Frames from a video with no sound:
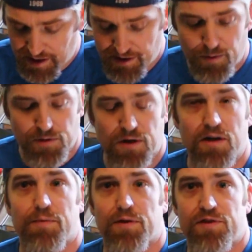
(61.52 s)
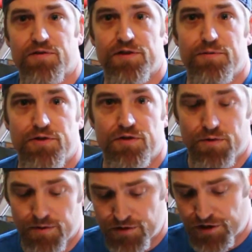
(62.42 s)
and then we'll talk about the transmission
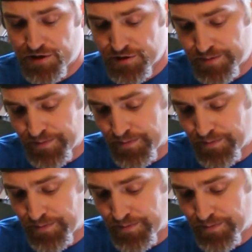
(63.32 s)
oil change.